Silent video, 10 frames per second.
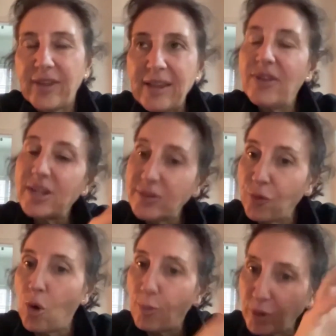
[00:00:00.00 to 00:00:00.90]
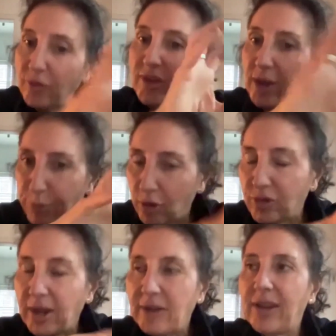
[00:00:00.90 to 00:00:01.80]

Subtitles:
in this form using a blockchain